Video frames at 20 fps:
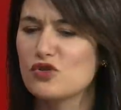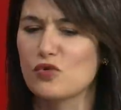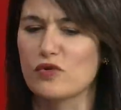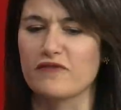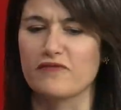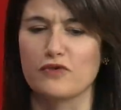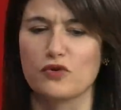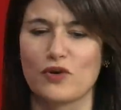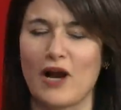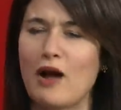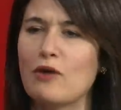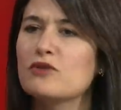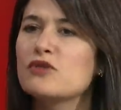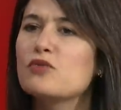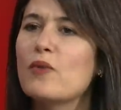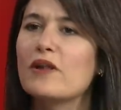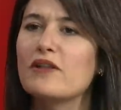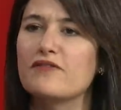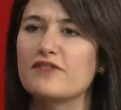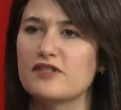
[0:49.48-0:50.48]
sort of
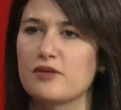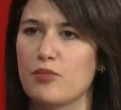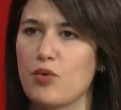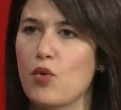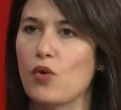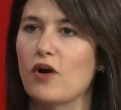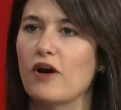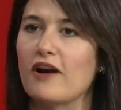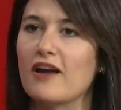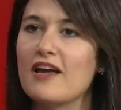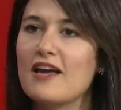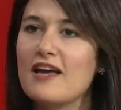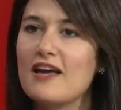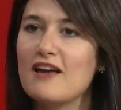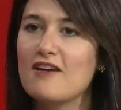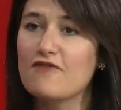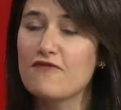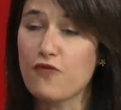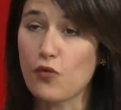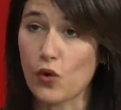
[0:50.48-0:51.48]
groundswell of support
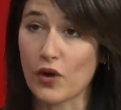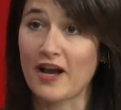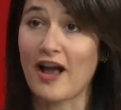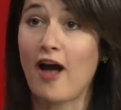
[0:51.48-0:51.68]
for